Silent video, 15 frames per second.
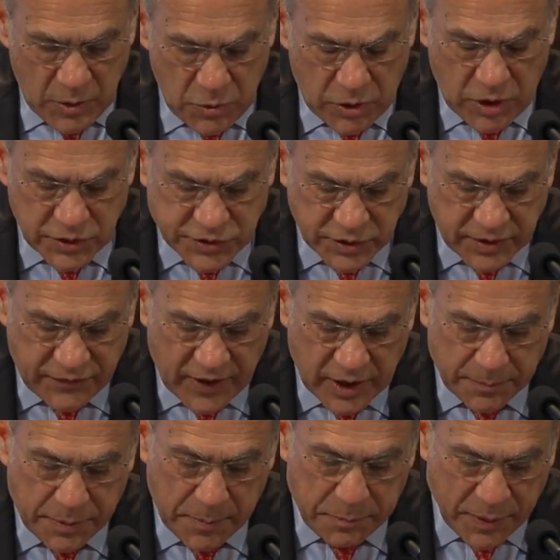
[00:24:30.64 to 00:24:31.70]
we'll also
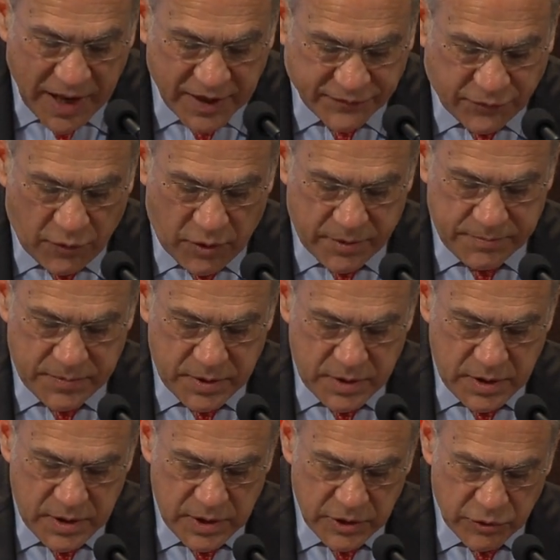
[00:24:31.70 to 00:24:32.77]
develop a platform
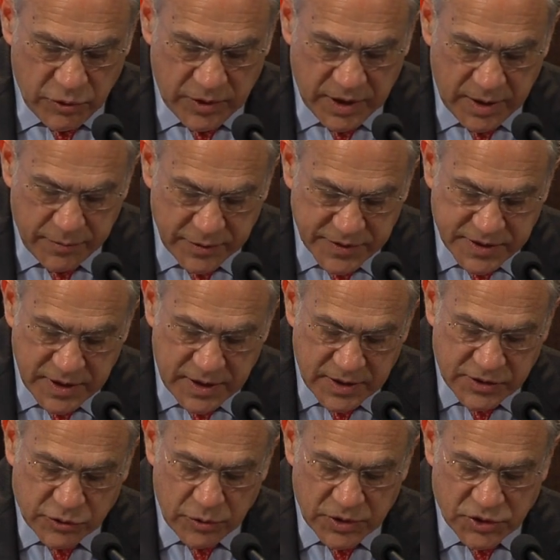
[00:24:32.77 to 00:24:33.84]
to enable
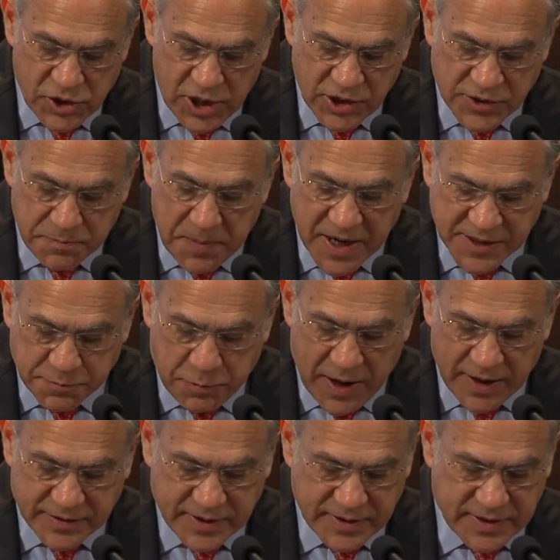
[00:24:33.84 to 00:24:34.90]
cities to exchange best
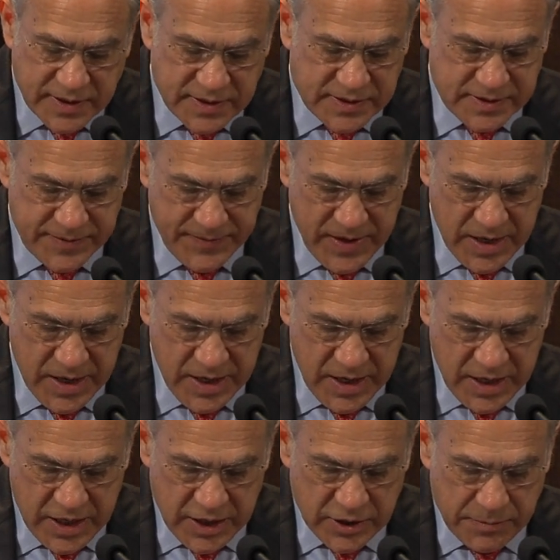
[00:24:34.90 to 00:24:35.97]
practices
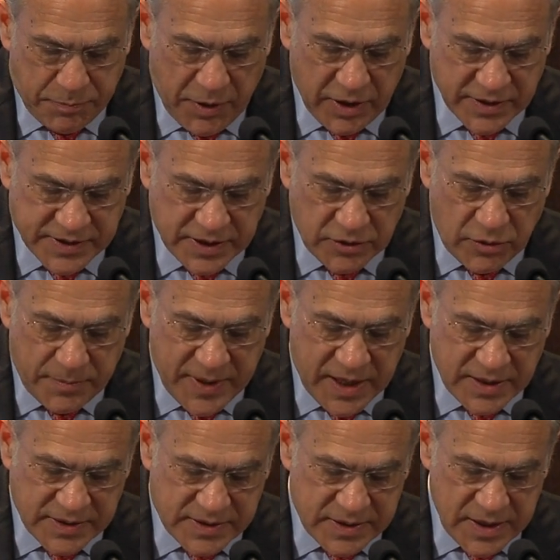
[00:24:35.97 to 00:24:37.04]
in the policy
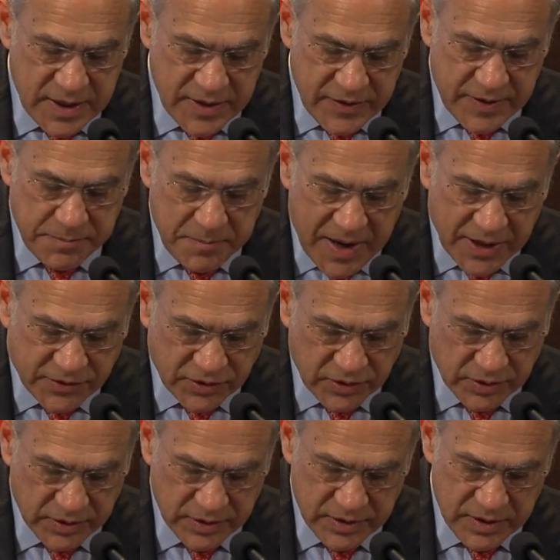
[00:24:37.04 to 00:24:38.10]
domains that
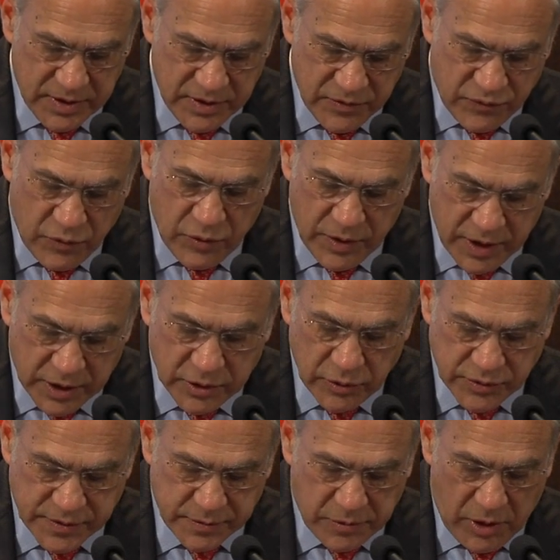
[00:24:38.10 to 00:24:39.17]
matter for
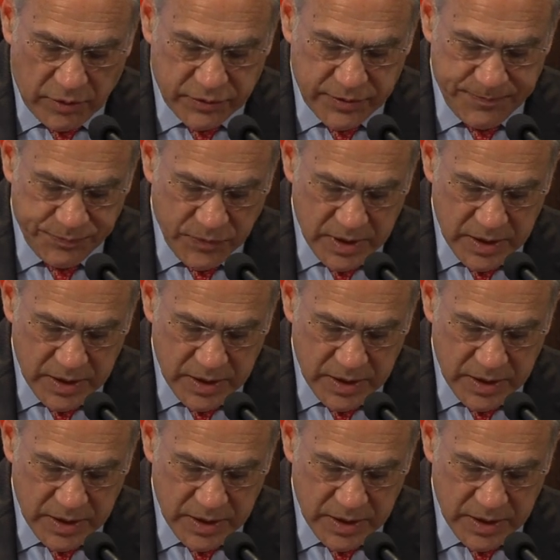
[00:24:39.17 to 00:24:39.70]
inclusive growth.